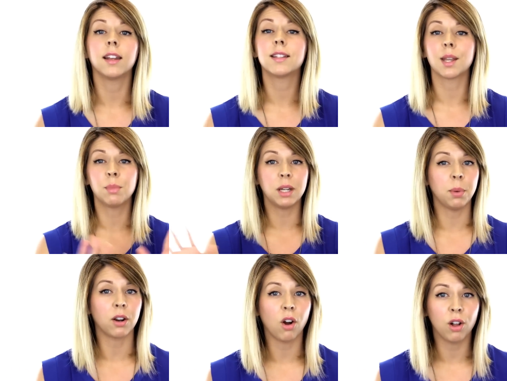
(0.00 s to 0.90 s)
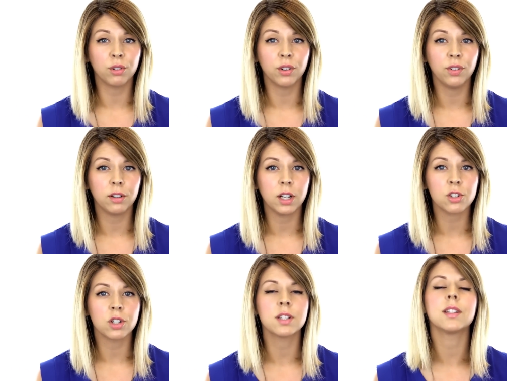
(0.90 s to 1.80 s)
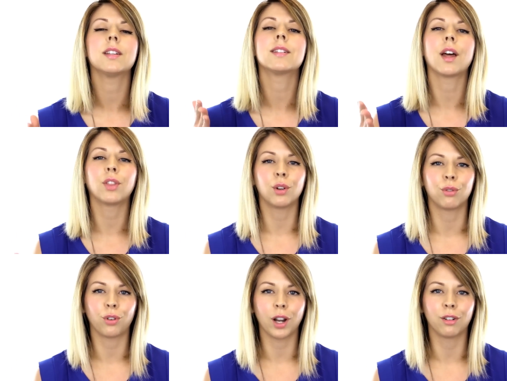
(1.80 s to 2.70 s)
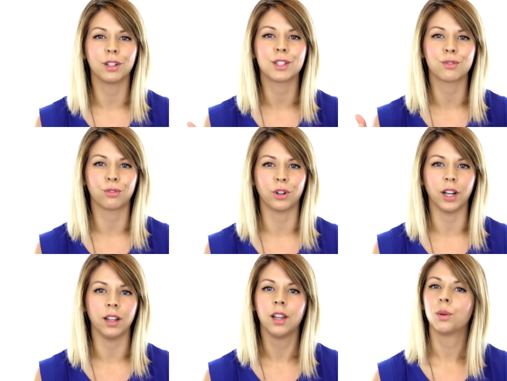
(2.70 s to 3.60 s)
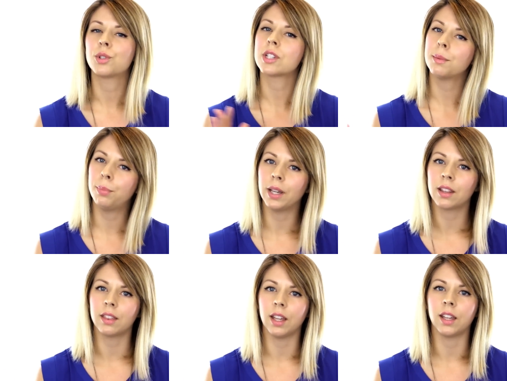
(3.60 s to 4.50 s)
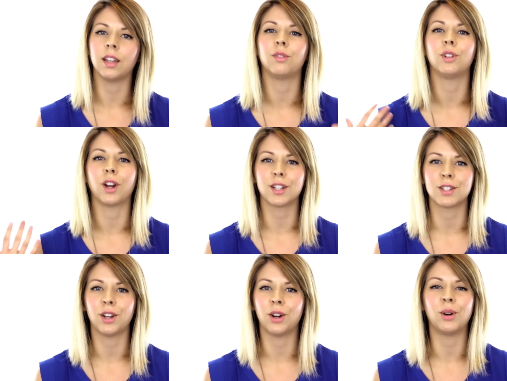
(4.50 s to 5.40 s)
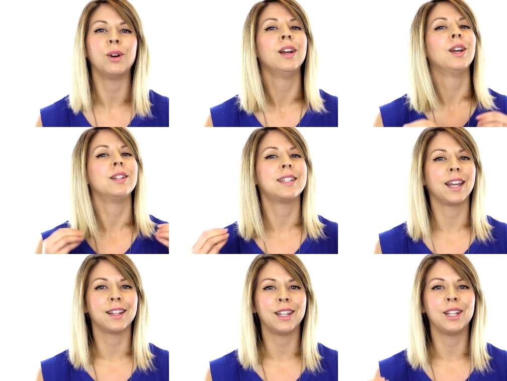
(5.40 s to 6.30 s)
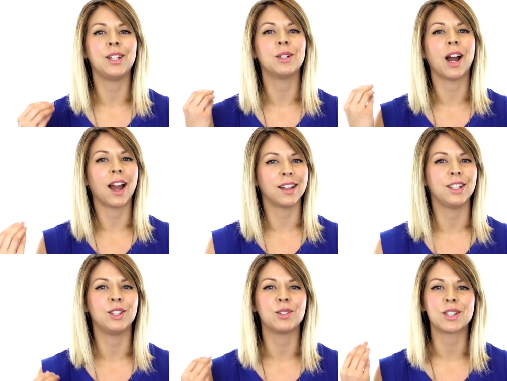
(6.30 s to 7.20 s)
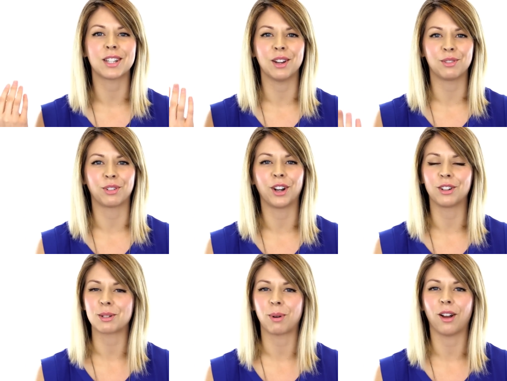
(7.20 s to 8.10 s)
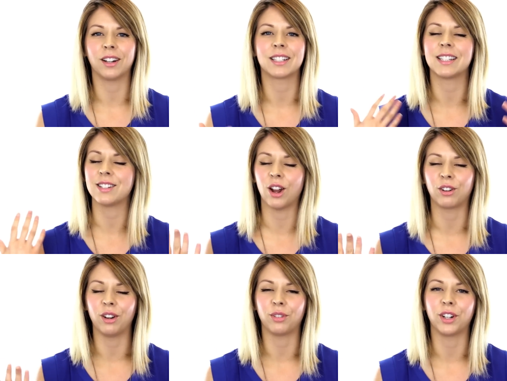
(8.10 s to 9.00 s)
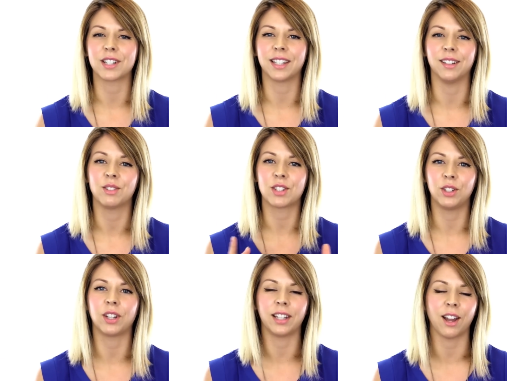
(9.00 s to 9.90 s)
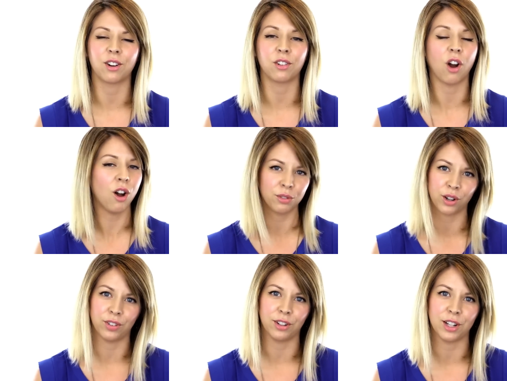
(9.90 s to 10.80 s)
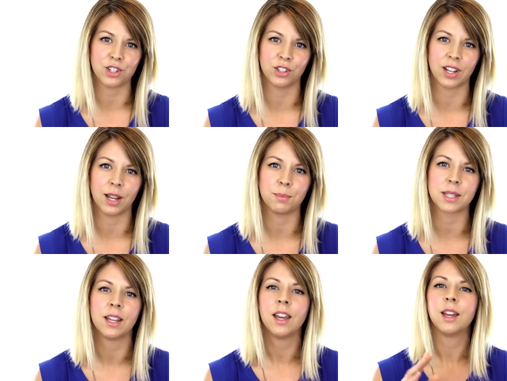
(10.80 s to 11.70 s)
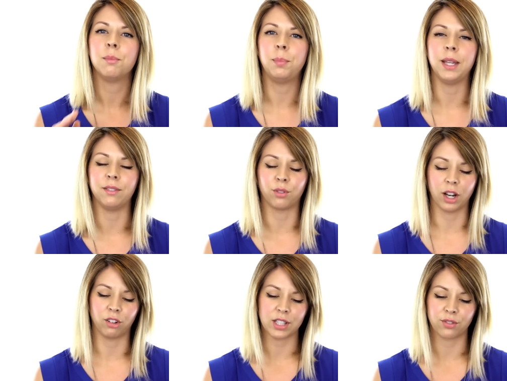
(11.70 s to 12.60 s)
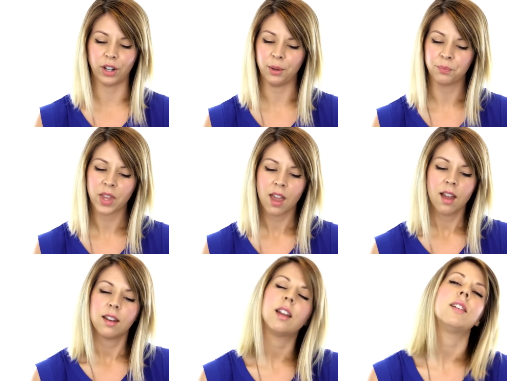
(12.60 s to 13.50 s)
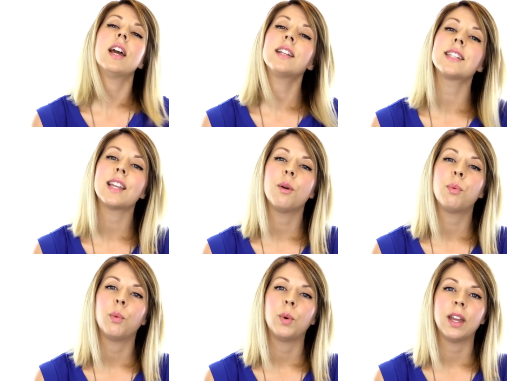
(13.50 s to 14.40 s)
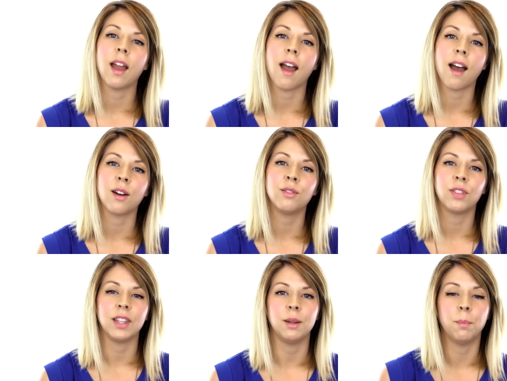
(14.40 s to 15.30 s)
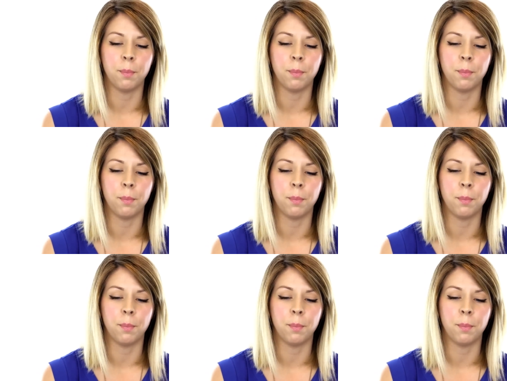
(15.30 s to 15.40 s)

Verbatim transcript: And something about all of our foundations is that they're fragrance free, which is a big thing. If you guys know, daily highly use of fragrance products is not great for your skin. So you can count on all of our foundation types being fragrance free. Now, next up, we have the